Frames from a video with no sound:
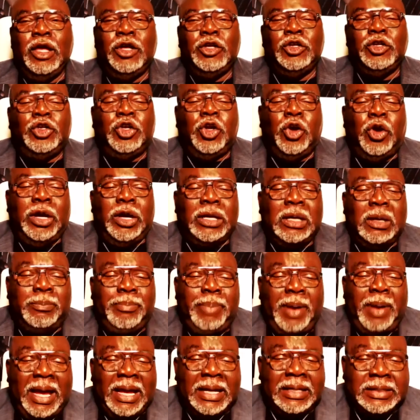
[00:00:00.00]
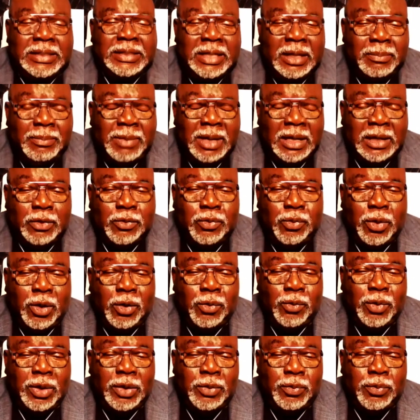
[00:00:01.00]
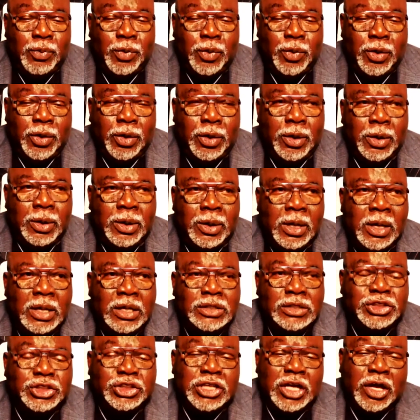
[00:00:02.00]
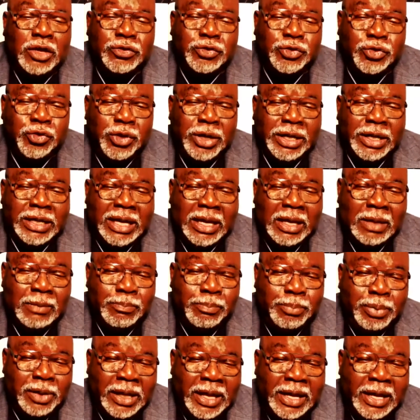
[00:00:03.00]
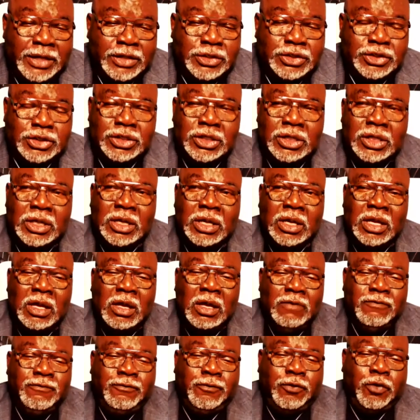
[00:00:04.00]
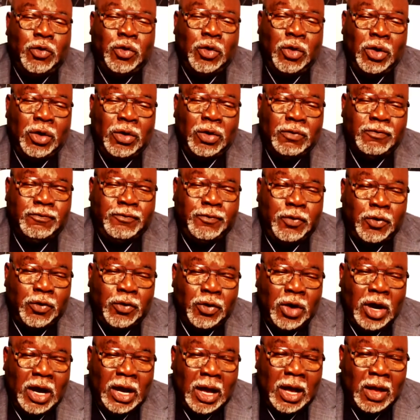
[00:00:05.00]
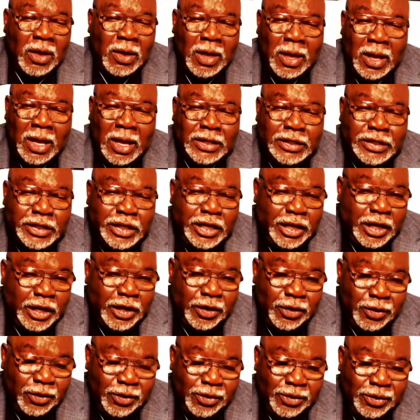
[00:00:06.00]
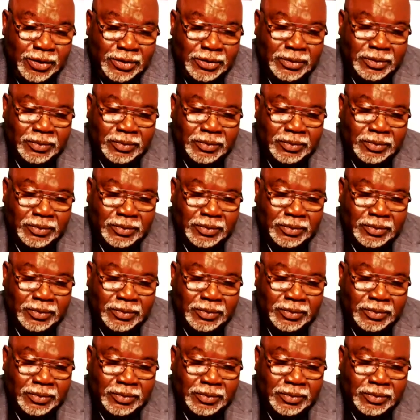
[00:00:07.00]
during a pandemic where we were sheltering in place for a year,